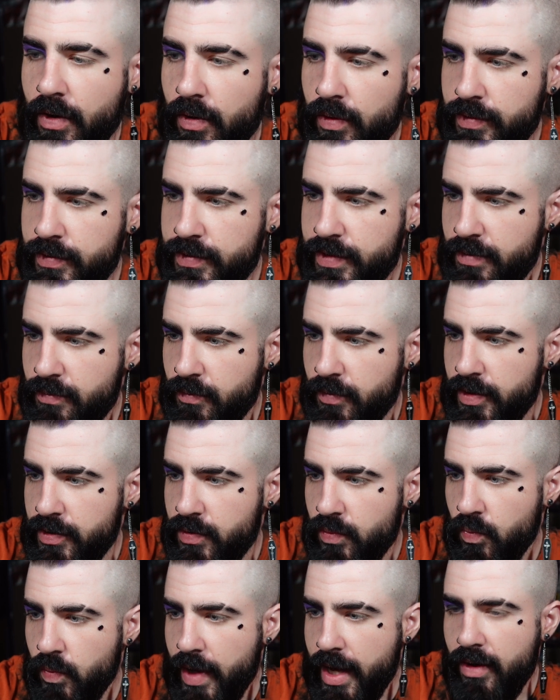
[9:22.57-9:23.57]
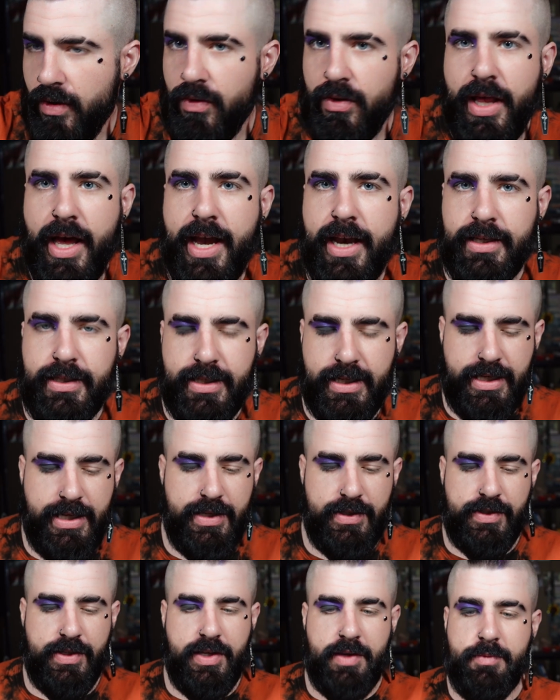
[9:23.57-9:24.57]
Olson was well liked in
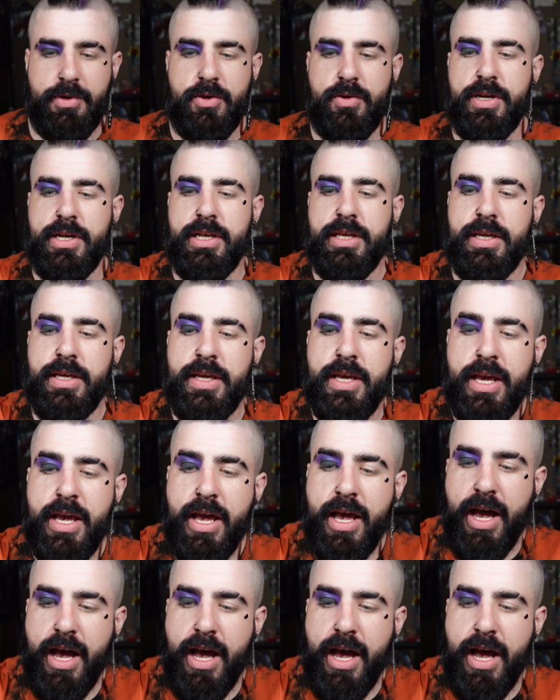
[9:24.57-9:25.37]
his community.